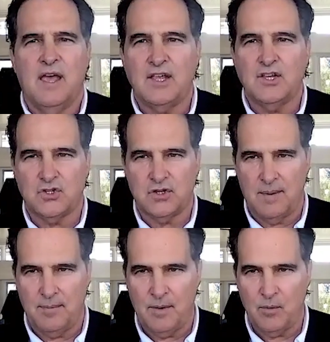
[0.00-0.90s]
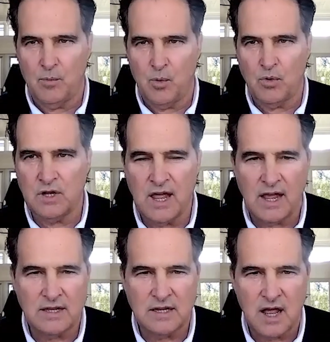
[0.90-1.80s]
a supplement with more than
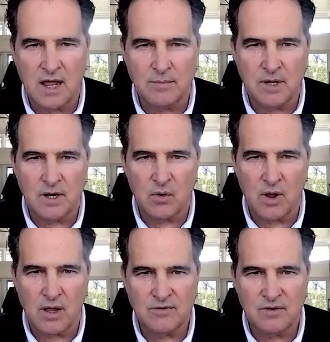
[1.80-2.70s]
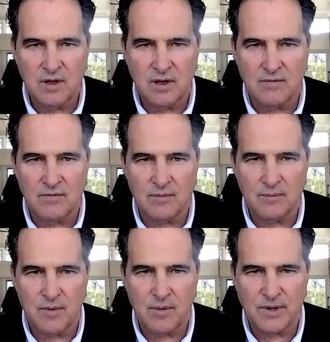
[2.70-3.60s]
99 milligrams of,
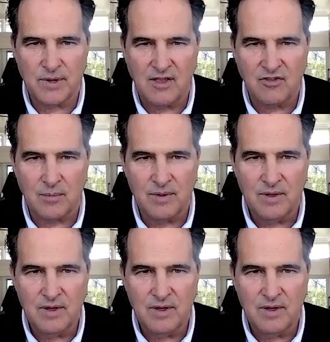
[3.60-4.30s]
of potassium.